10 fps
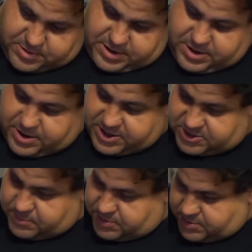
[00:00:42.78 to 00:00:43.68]
Okay, and I'll get
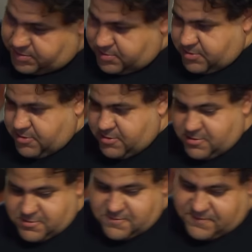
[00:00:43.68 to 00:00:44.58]
some
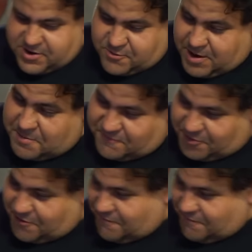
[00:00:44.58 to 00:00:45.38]
vinyl wrapping for your